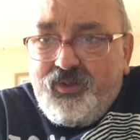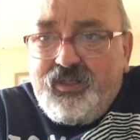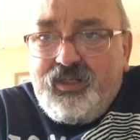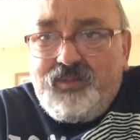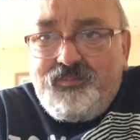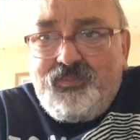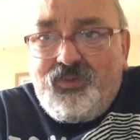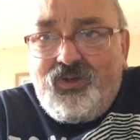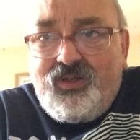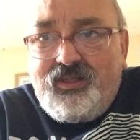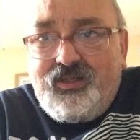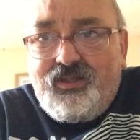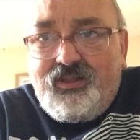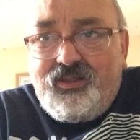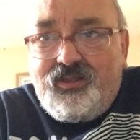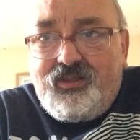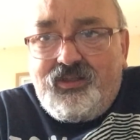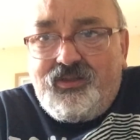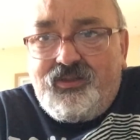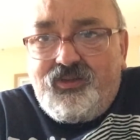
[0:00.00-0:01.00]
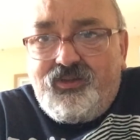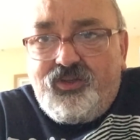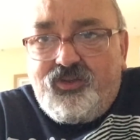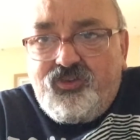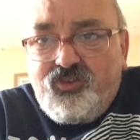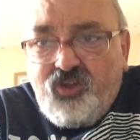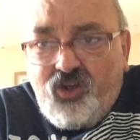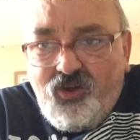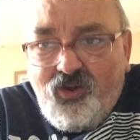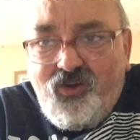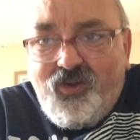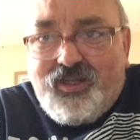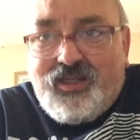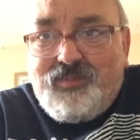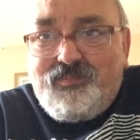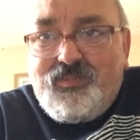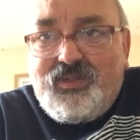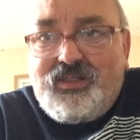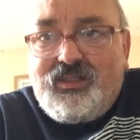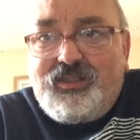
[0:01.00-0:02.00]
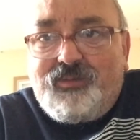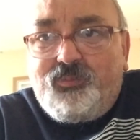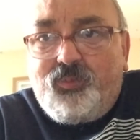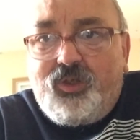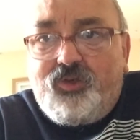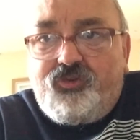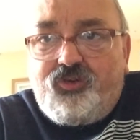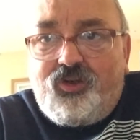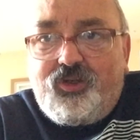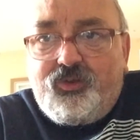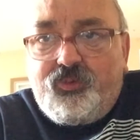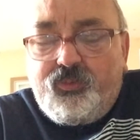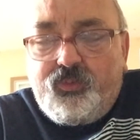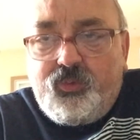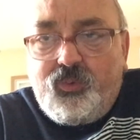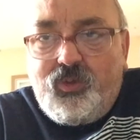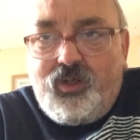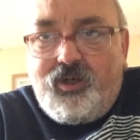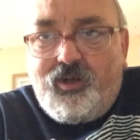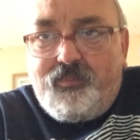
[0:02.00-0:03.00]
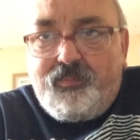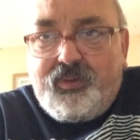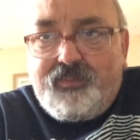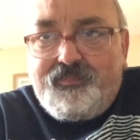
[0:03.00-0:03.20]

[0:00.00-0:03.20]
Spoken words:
in mind the time in which I grew up.